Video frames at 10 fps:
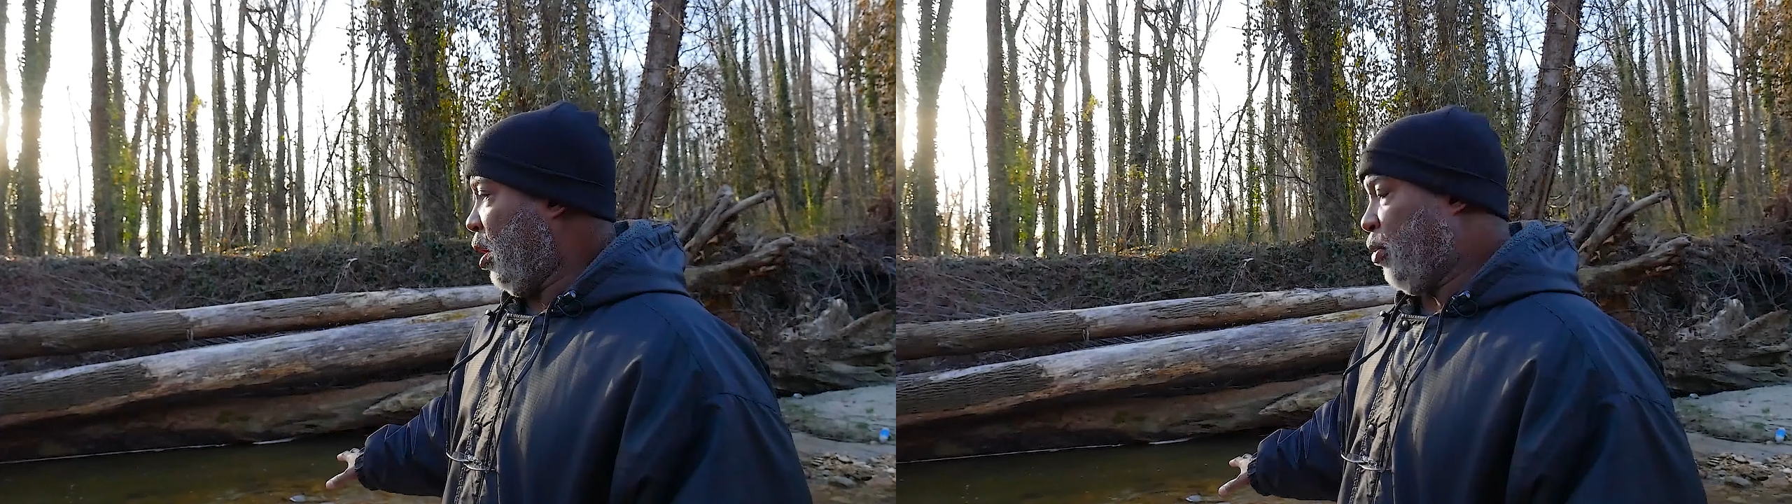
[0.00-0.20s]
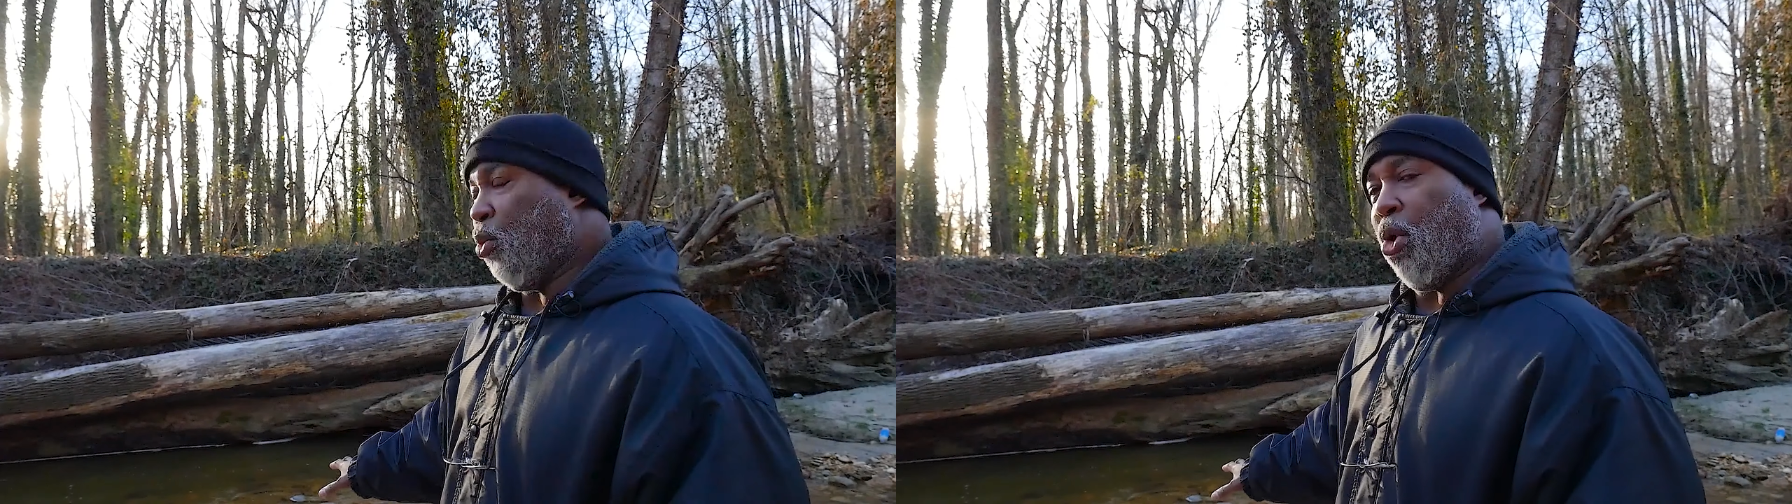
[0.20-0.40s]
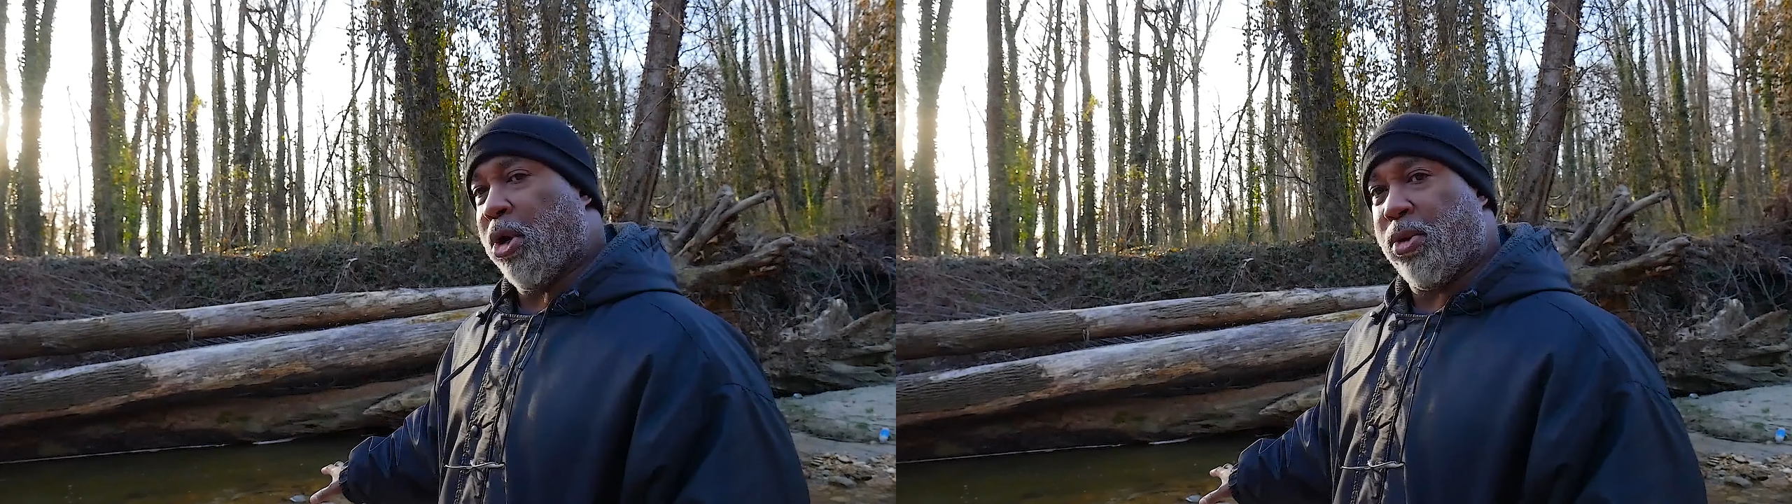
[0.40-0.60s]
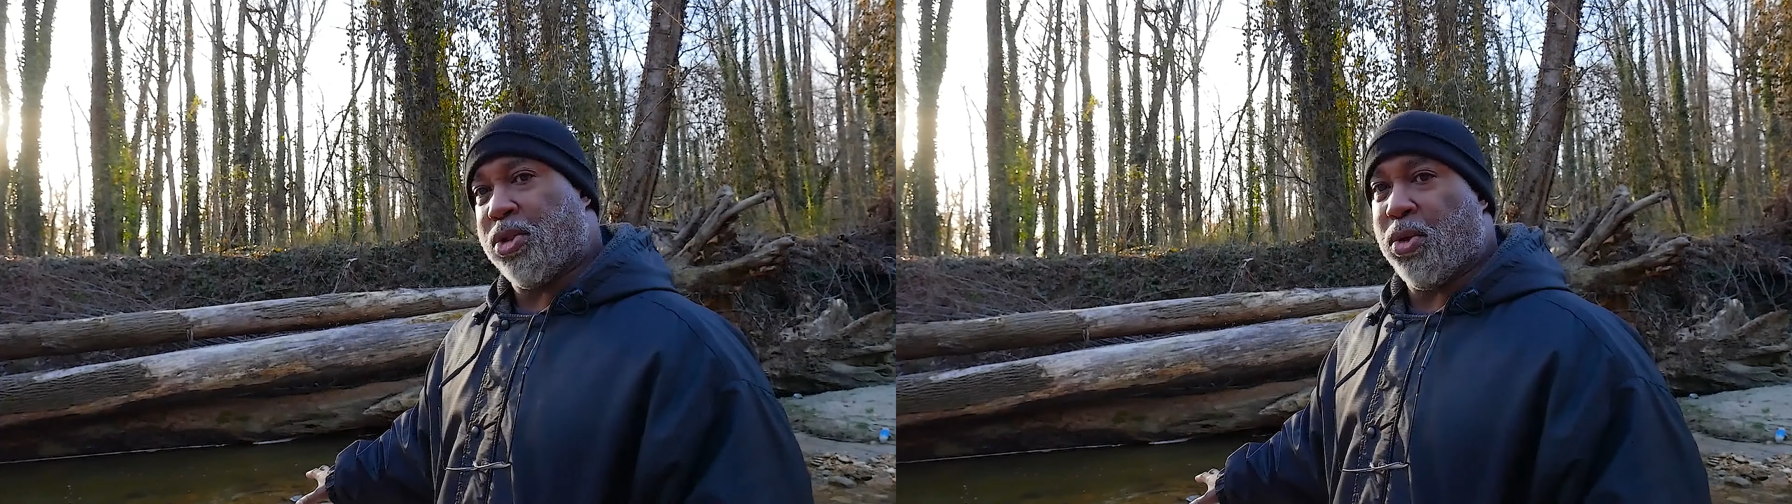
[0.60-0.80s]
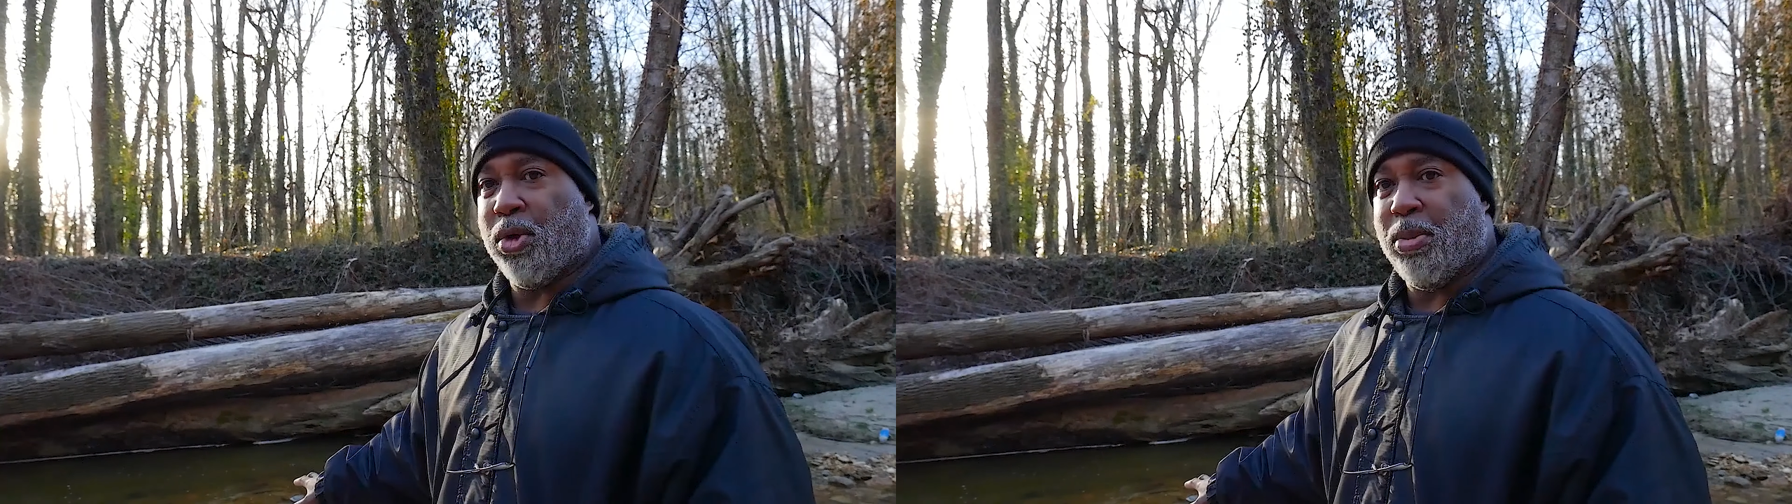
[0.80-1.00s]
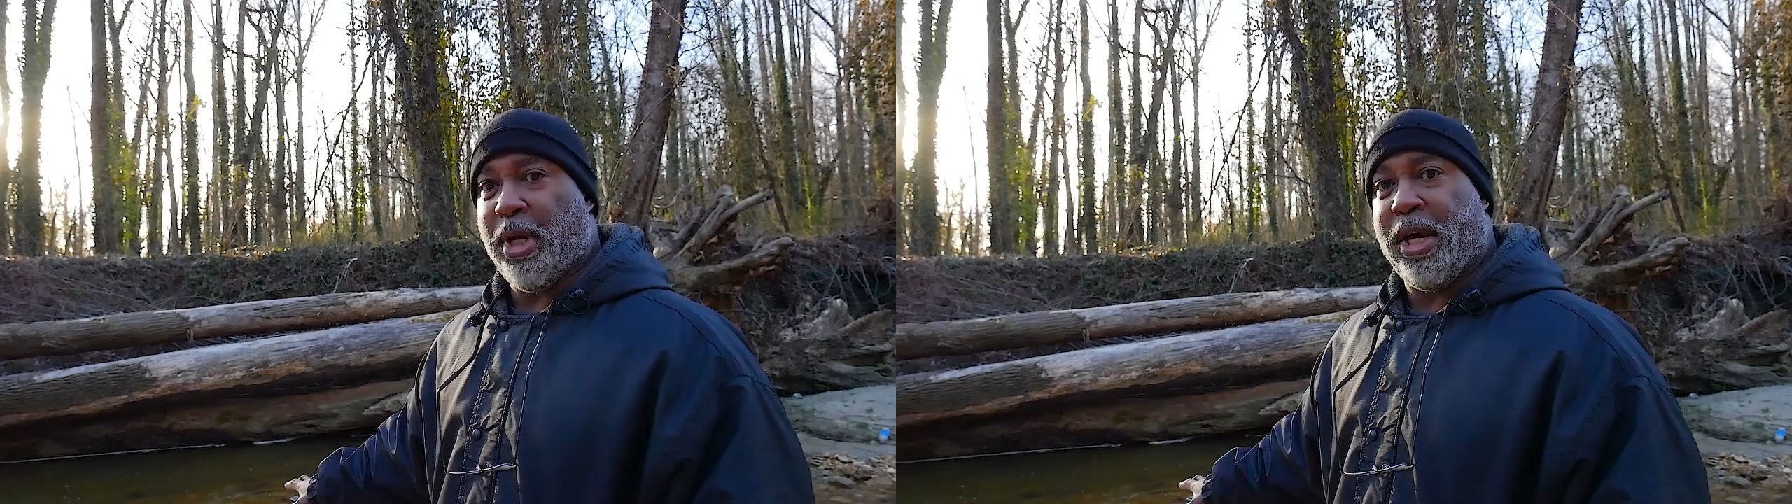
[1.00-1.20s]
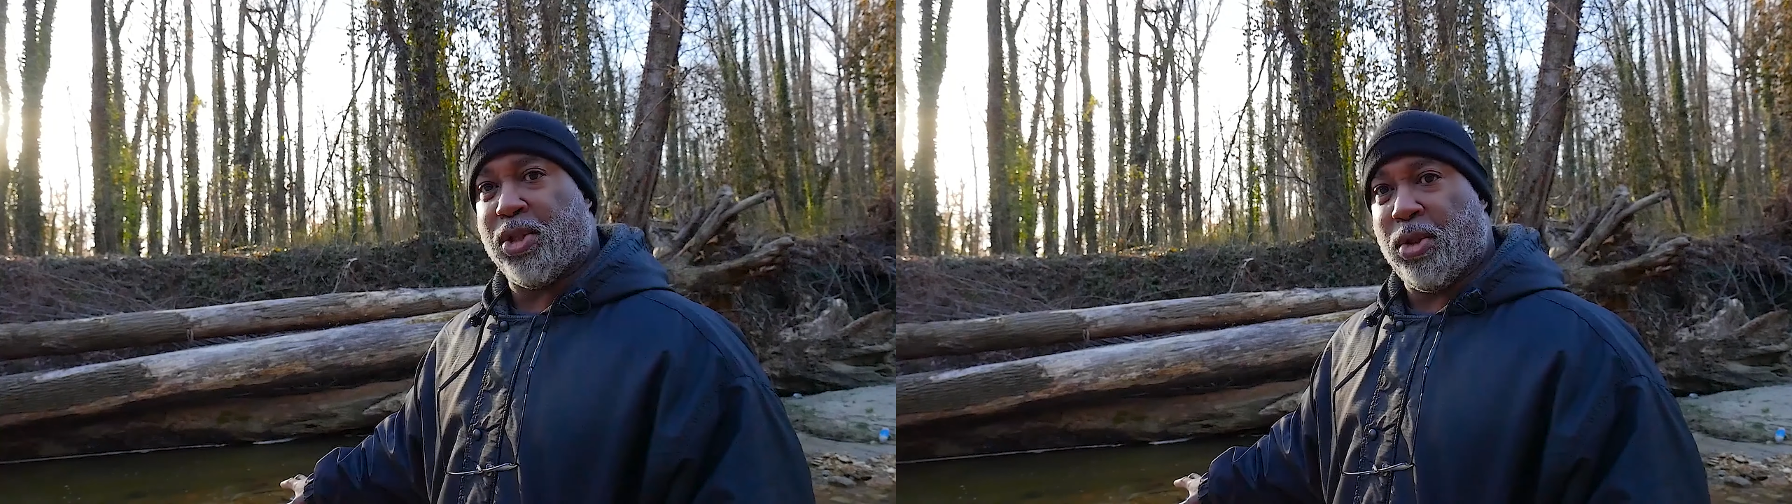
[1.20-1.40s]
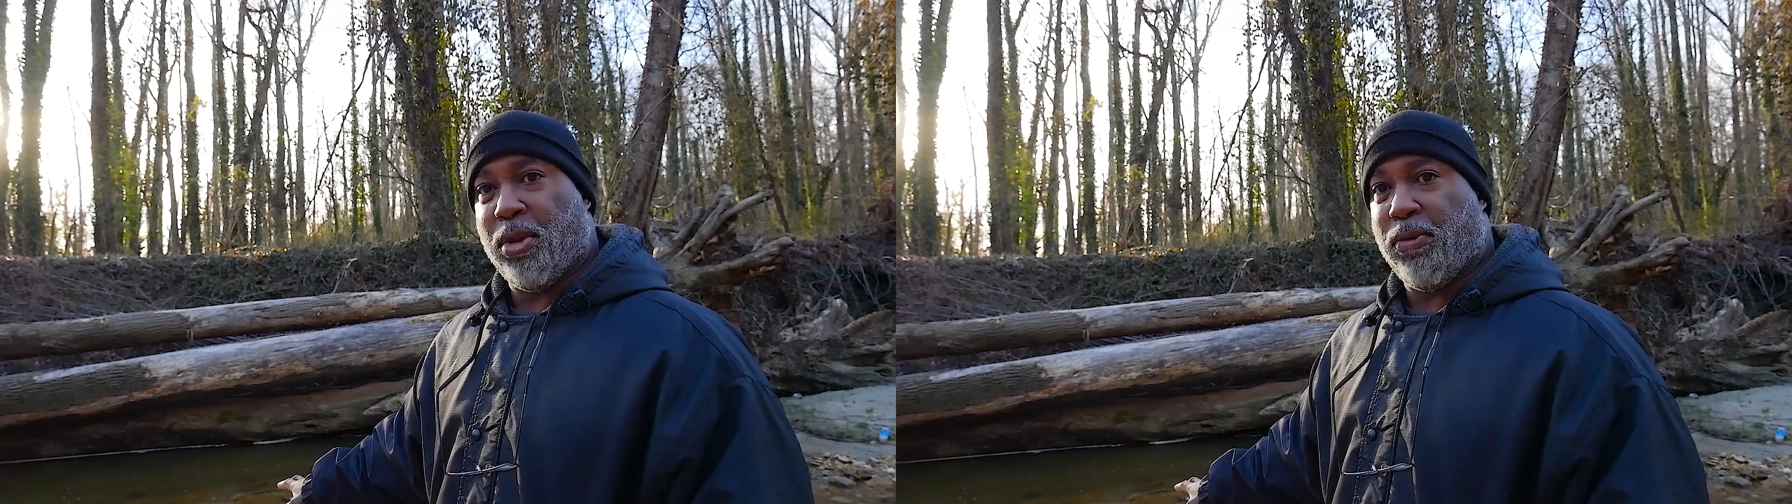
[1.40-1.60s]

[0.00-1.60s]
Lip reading: The water is going to be actually in